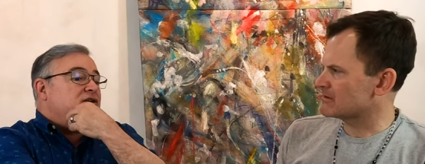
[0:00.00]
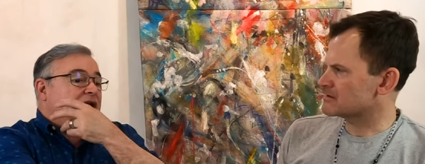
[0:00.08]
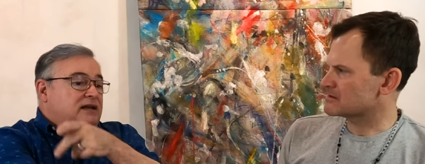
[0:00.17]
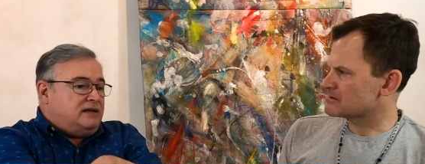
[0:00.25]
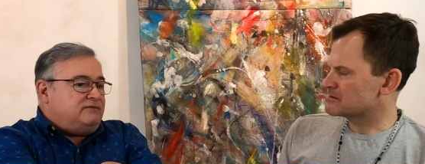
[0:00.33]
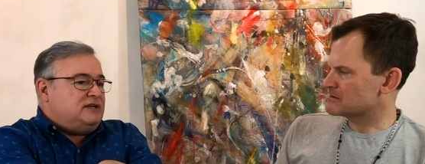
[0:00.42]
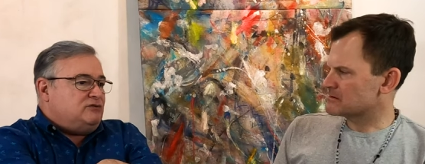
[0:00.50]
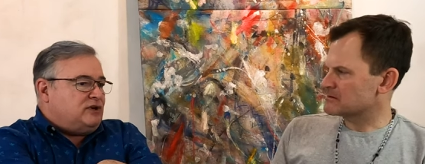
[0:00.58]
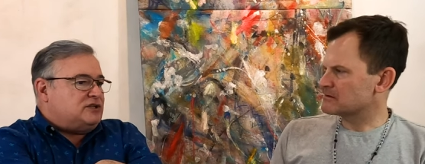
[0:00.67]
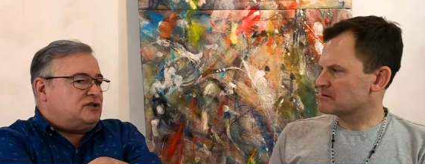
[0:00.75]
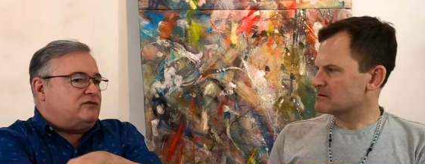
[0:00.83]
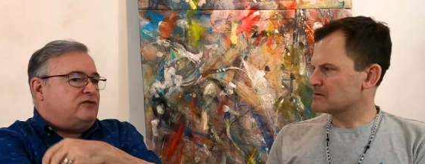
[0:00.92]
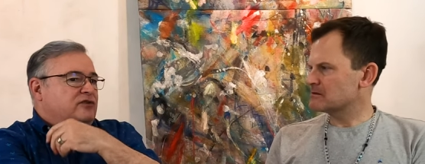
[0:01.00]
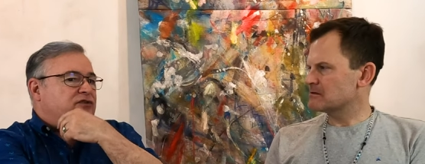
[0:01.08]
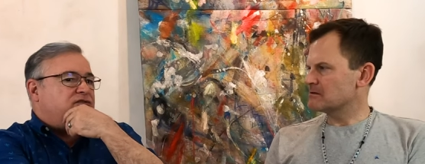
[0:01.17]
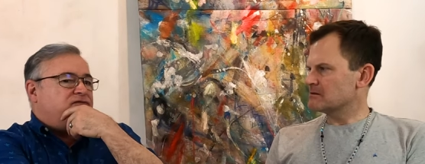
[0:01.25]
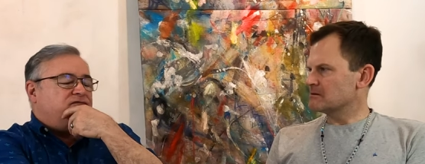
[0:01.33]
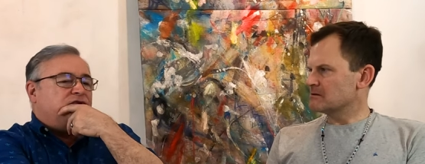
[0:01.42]
Speaker 1: you, I lived in Russia for
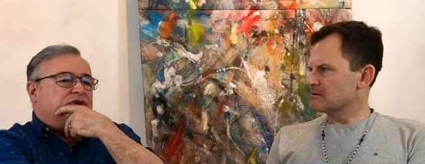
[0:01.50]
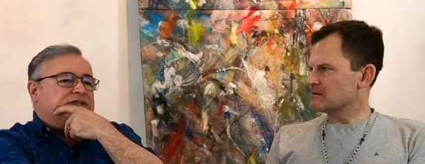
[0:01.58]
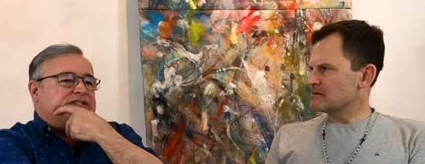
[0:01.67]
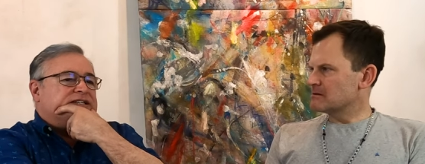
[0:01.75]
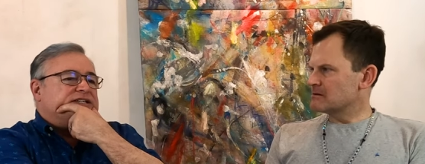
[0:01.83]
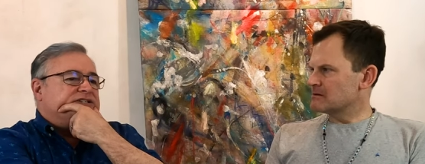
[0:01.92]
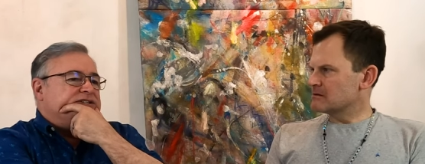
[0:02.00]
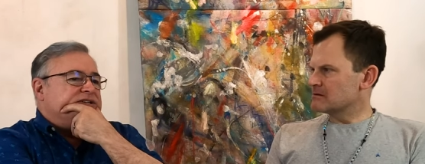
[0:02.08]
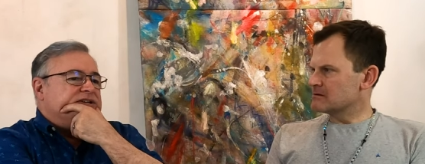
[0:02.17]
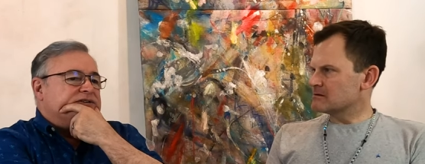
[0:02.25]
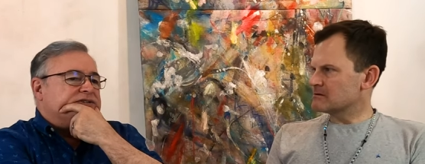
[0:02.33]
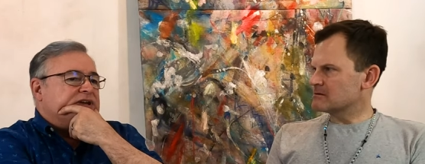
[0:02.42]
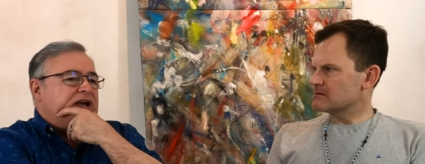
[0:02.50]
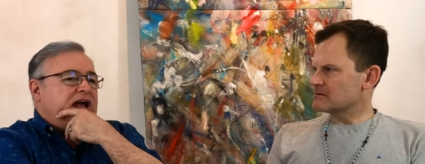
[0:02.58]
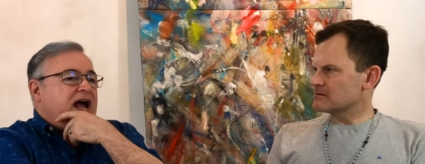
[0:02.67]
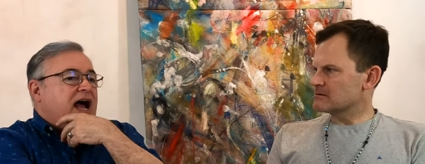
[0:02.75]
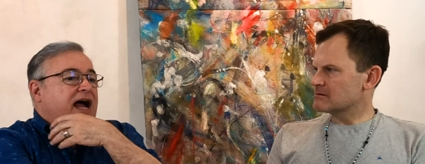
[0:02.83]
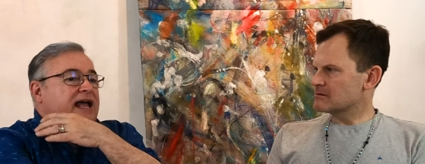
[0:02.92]
for six years.
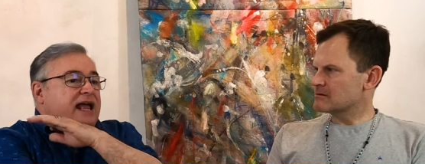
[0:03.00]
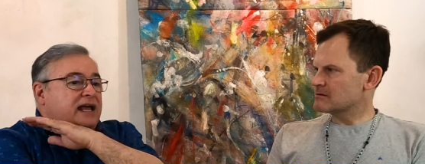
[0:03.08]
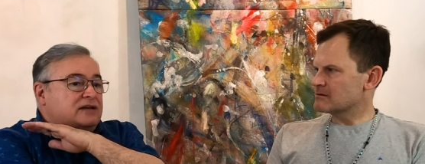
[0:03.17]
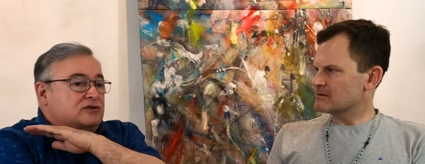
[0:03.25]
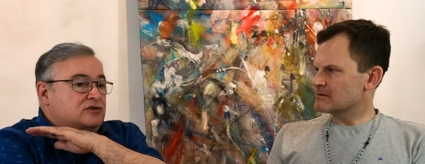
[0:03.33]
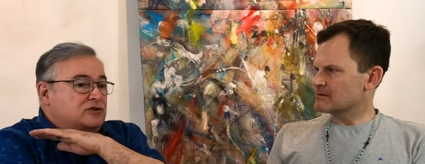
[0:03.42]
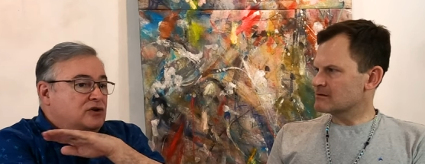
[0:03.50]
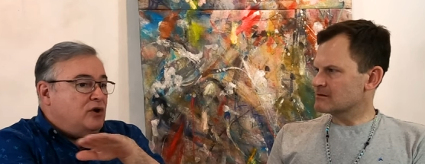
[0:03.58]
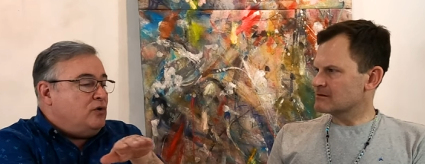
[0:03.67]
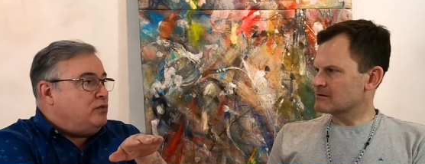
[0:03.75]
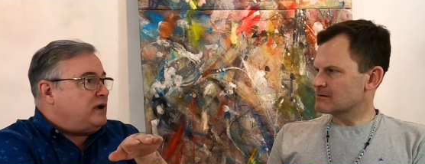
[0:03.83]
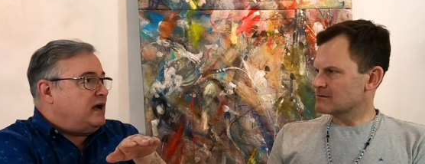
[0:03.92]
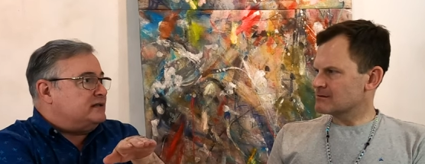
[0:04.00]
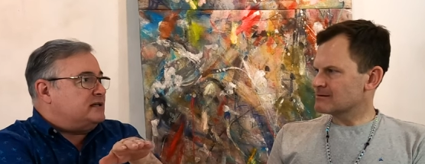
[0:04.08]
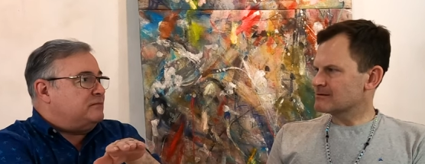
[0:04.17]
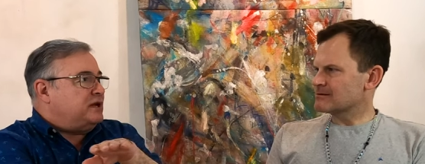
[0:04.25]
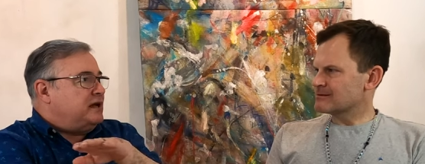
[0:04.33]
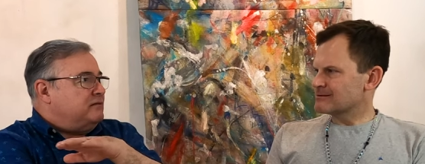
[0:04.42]
I had no
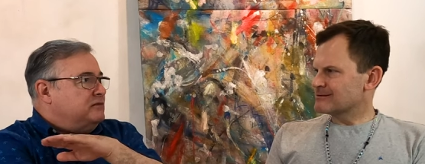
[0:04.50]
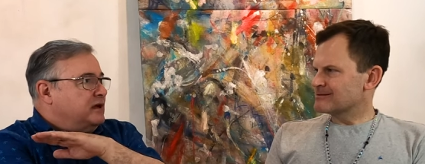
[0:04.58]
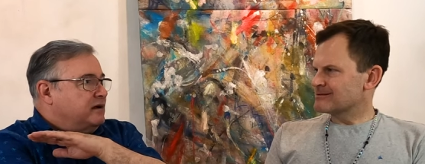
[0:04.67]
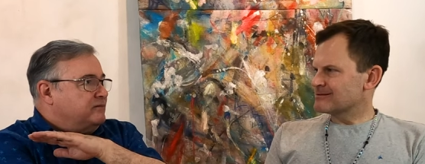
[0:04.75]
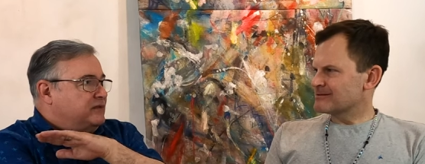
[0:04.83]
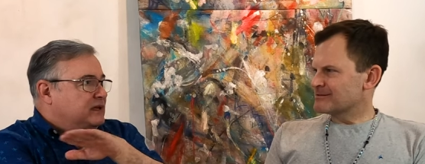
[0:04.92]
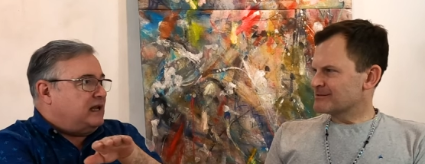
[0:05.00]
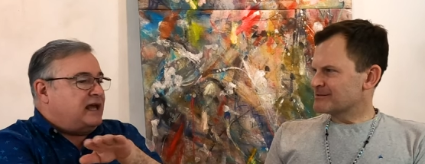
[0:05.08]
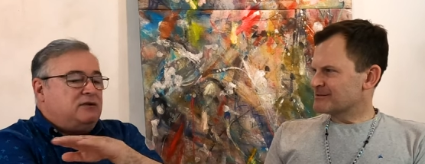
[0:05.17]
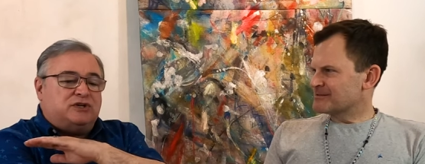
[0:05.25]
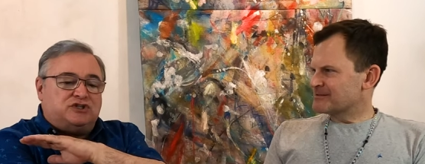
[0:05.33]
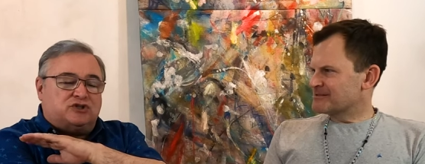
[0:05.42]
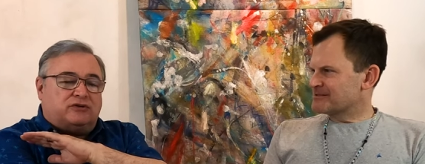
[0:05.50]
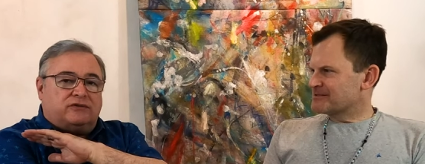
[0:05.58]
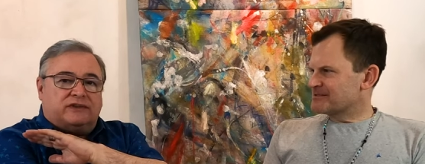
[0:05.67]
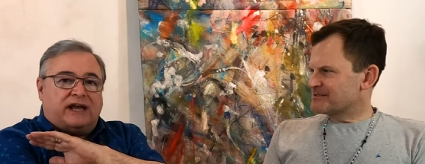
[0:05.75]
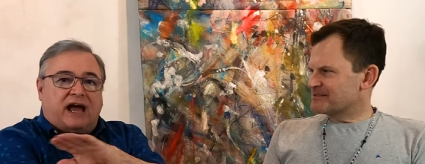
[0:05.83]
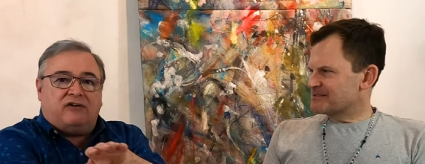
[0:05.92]
concept of the language
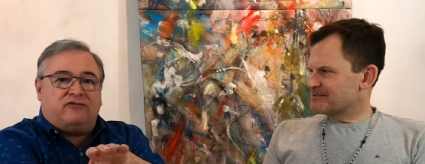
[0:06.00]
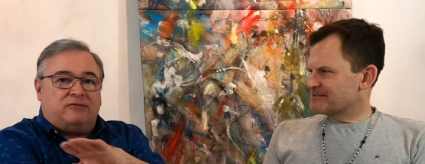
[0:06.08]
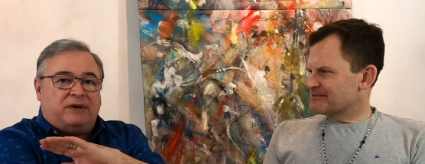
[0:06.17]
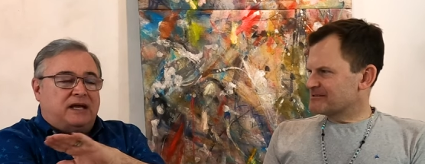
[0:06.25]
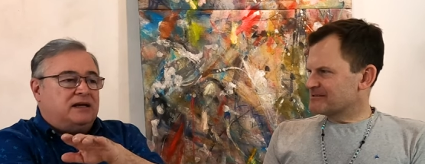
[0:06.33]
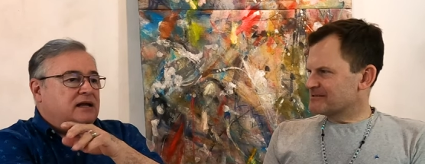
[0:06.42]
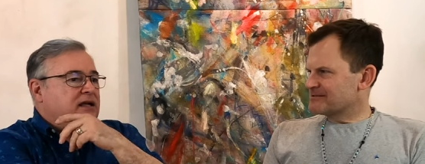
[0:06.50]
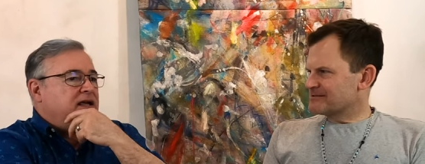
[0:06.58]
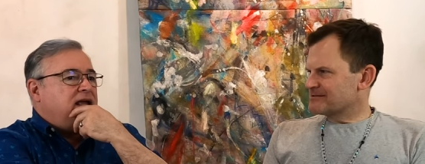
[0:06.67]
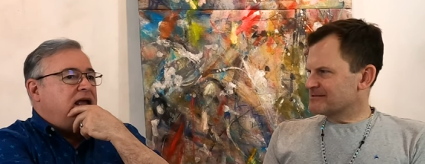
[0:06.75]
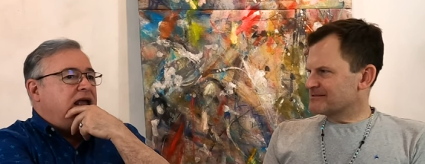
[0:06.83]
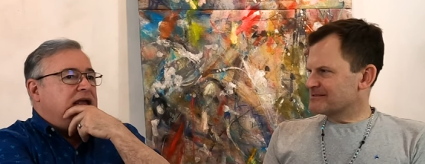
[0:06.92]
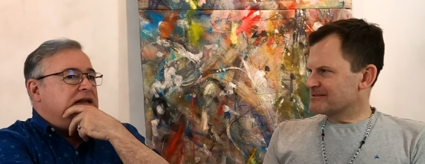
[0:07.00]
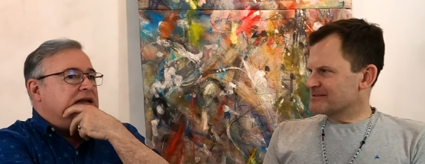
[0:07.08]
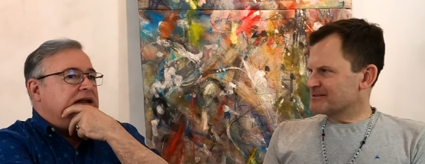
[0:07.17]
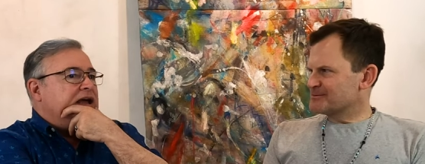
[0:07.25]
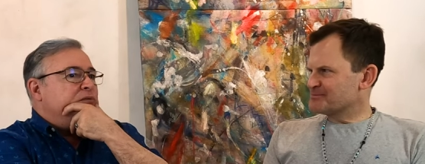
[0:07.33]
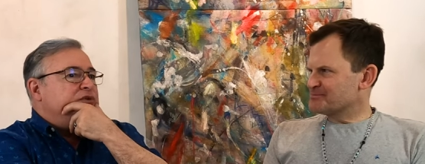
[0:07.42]
or the alphabet, and
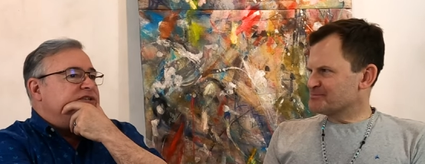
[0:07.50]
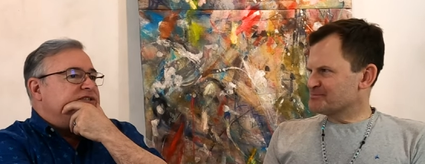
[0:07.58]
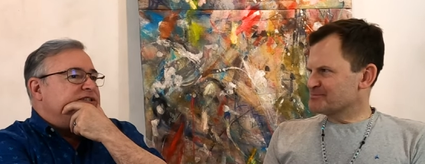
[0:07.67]
and I would